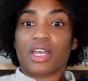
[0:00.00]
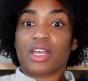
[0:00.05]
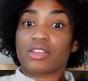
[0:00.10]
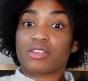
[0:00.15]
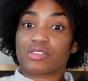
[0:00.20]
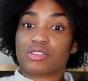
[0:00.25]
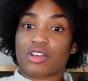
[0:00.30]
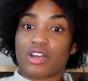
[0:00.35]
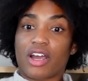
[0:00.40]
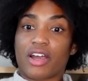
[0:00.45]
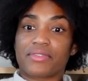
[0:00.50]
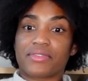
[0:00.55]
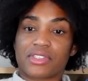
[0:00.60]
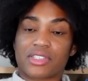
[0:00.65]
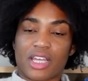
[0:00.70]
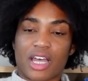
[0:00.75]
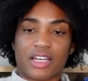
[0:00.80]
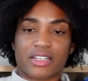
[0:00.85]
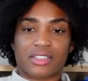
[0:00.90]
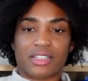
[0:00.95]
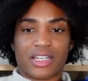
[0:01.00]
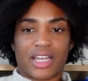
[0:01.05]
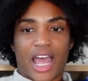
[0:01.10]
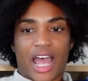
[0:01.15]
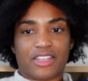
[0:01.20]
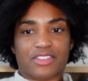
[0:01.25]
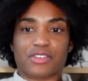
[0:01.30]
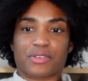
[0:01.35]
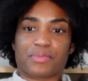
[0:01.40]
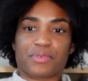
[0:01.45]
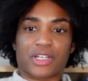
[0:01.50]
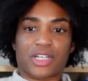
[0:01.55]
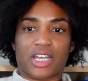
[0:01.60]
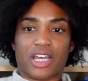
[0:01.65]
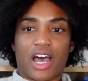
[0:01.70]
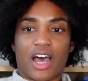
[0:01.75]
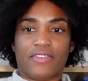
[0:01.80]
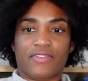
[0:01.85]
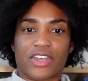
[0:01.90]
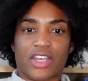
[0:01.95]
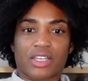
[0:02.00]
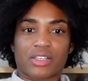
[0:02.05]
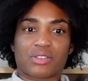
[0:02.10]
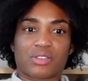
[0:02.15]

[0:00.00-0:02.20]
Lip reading: Scarves, socks, and hats are pretty obvious,